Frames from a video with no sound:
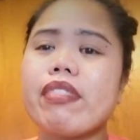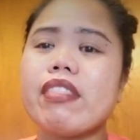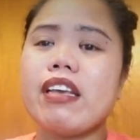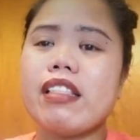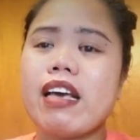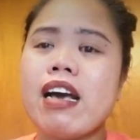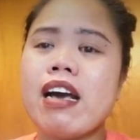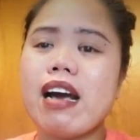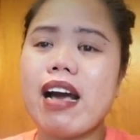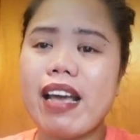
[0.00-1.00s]
that
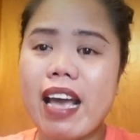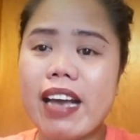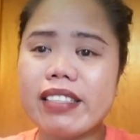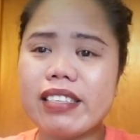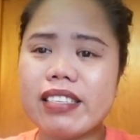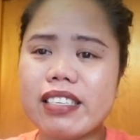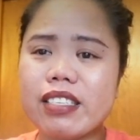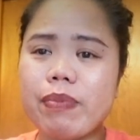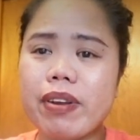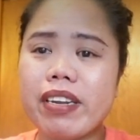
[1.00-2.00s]
I had this
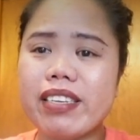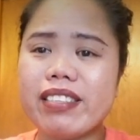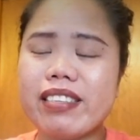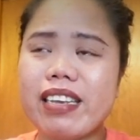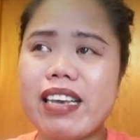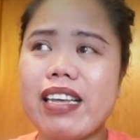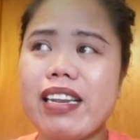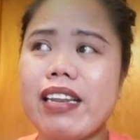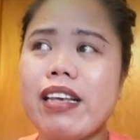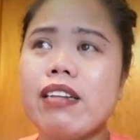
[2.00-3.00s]
experience.
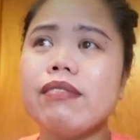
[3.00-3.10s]
And